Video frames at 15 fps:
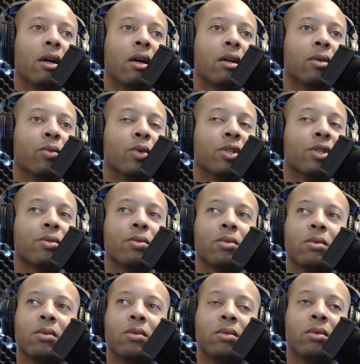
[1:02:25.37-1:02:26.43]
which
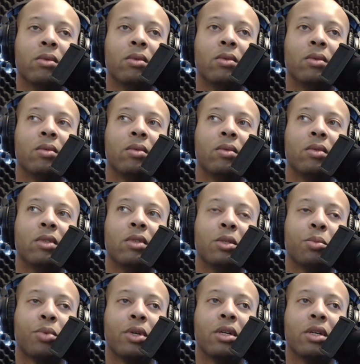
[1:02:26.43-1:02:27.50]
is
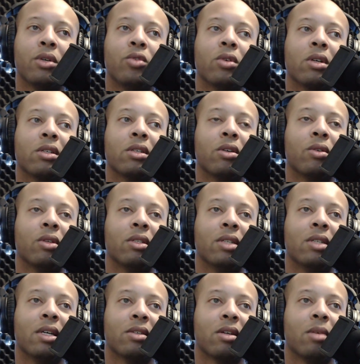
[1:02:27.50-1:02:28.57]
pretty cool because it only
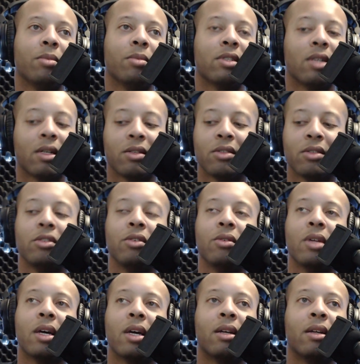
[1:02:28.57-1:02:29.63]
takes a couple seconds to do
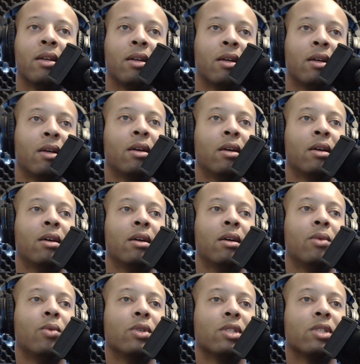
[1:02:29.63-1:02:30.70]
that.
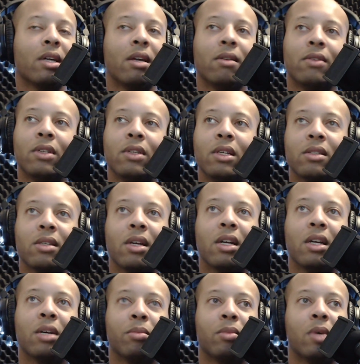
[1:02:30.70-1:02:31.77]
Once I get everything set
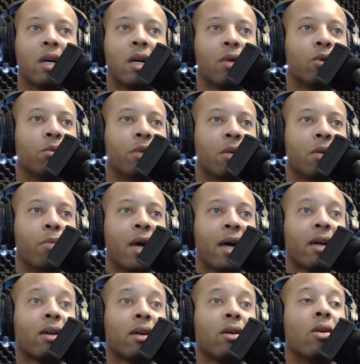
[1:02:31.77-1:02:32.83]
up, I will be
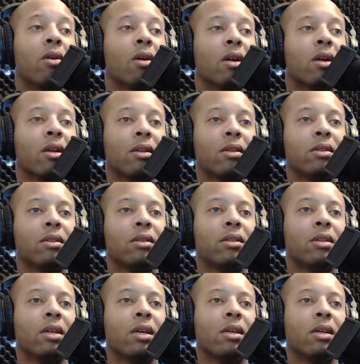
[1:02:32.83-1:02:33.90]
back on,
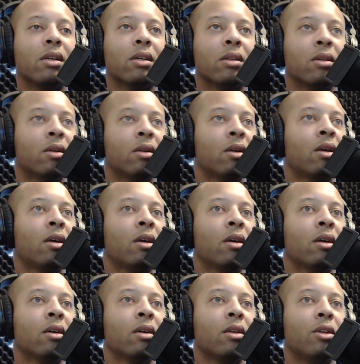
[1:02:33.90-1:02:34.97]
and
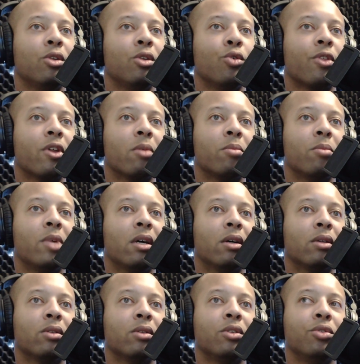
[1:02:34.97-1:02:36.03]
new thumbnail,
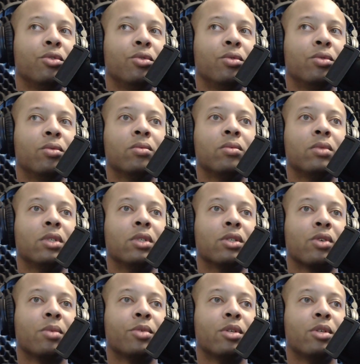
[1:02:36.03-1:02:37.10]
new
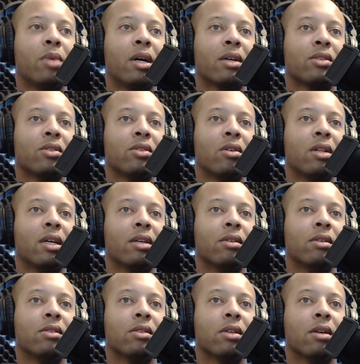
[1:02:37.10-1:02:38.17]
description box, and all that
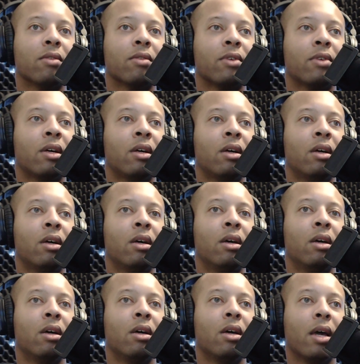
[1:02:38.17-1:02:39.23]
good stuff.
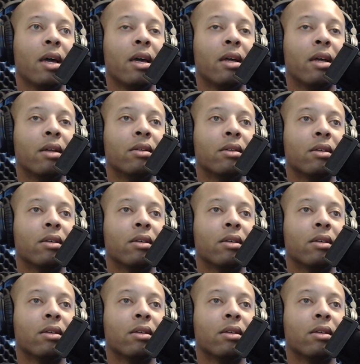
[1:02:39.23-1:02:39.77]
And